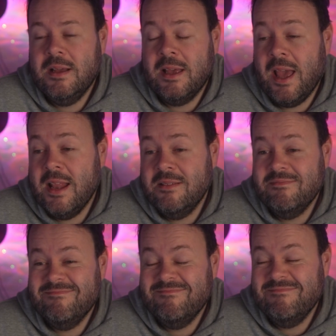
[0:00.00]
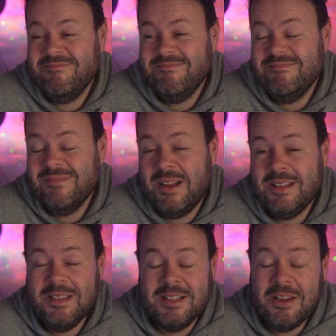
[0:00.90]
again,
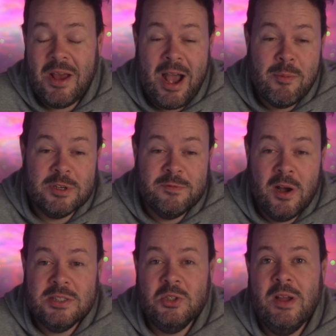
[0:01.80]
I don't know how much faster you'd